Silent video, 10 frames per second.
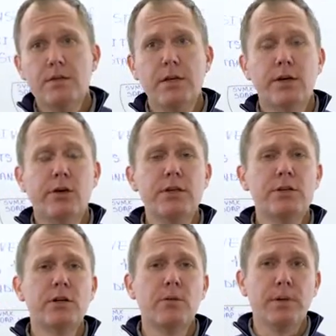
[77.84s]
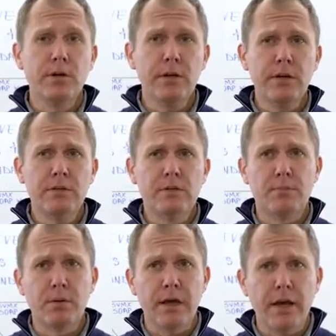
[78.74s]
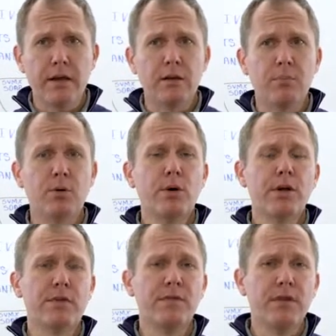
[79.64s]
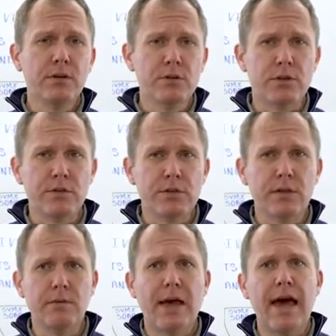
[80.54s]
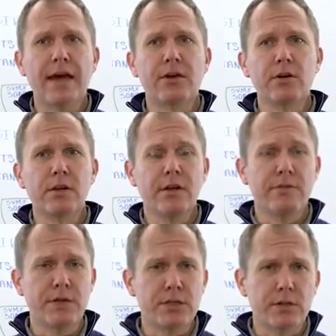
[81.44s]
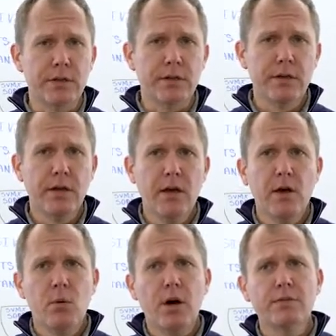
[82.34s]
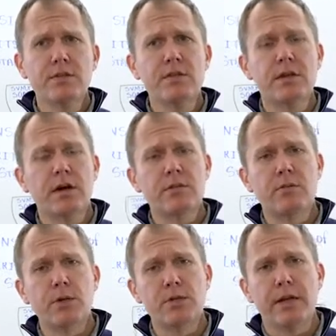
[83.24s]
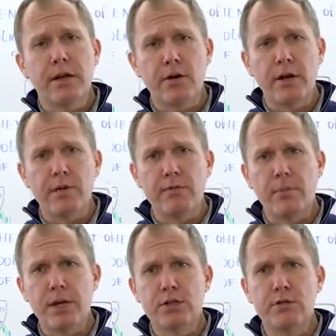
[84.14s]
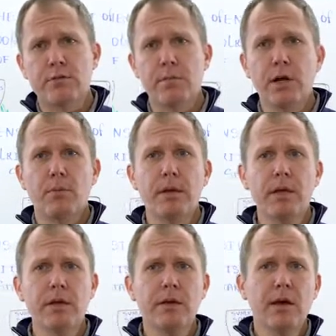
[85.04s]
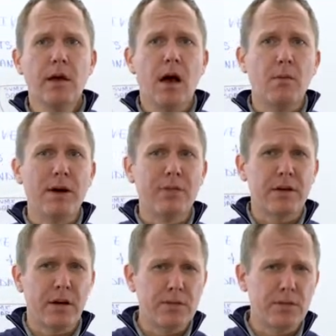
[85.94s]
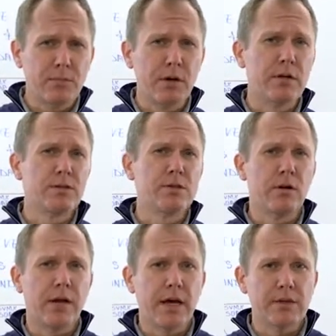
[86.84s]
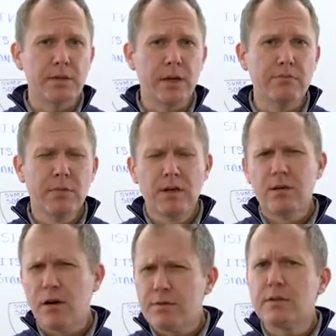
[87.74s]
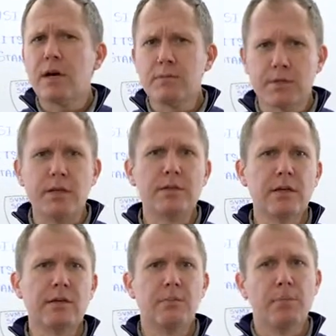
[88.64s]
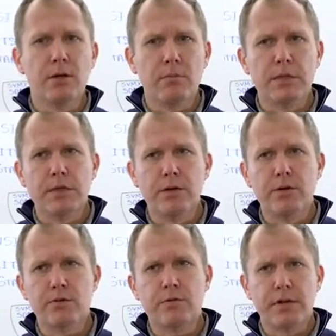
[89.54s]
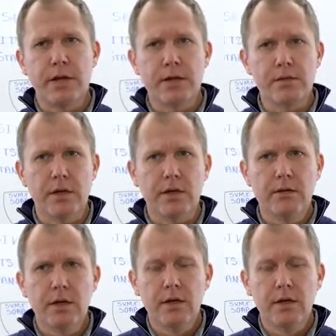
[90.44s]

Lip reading: To increase your ability to plan and deploy your field service team accurately and efficiently, we often see customers integrate information from ERP about the customer and installed asset, oftentimes things like the bill of materials for the asset.